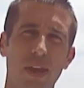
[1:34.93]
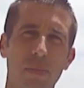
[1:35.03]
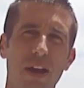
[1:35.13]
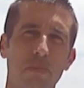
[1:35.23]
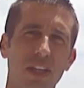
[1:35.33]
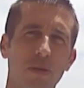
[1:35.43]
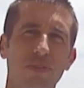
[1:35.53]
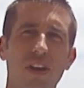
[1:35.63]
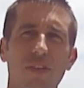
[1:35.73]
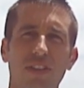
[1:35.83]
They might pin
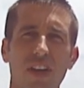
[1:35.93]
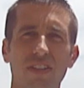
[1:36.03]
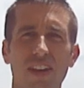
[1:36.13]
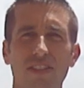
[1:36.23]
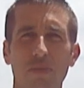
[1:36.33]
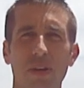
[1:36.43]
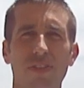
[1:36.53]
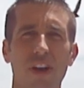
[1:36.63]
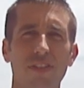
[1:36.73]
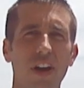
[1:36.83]
themselves against the S&P
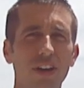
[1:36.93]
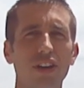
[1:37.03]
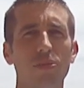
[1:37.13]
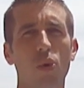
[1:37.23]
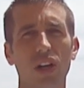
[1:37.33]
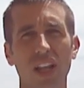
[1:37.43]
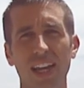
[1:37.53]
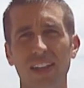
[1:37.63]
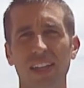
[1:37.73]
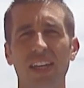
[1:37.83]
500 or more
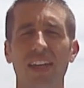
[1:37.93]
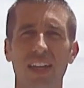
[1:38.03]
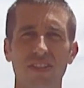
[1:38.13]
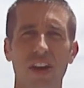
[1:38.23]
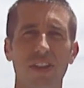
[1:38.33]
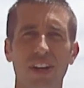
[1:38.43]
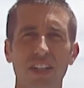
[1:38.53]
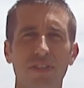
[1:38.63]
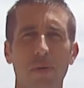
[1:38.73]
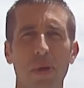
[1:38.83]
likely against other
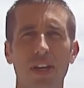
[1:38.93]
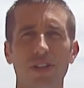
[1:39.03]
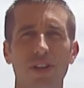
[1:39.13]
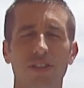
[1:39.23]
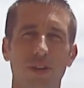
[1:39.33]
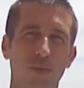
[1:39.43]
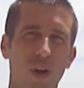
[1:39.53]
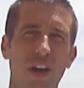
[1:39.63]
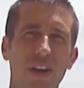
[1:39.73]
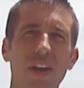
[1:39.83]
hedge fund managers that
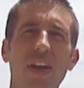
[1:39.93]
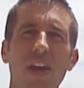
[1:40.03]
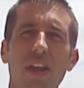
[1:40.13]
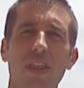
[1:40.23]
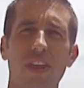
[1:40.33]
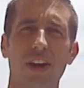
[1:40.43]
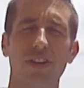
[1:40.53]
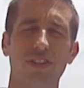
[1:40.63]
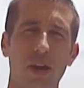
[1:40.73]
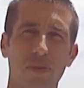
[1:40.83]
run
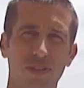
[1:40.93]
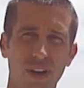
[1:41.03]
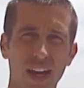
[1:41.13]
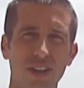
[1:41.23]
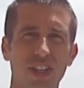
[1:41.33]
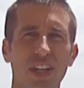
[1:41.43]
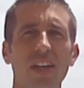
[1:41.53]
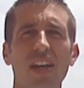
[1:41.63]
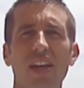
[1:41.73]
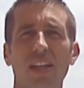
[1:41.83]
their type of strategy,
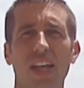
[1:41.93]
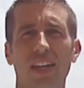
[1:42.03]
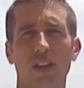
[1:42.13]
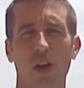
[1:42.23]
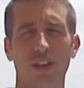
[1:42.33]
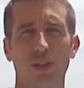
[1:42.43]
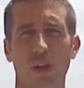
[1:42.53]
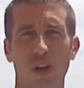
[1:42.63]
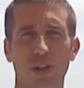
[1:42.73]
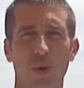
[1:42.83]
like
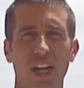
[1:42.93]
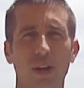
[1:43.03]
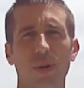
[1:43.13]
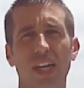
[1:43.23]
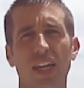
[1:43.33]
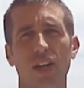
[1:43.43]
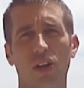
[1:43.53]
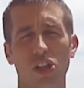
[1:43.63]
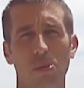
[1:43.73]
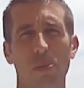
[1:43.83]
long-short equity
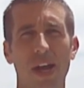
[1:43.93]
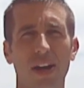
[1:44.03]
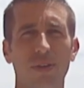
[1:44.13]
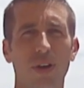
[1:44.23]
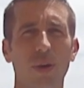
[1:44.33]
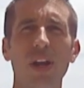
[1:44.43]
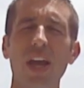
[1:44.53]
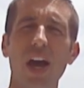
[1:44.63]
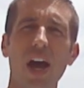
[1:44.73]
or global macro.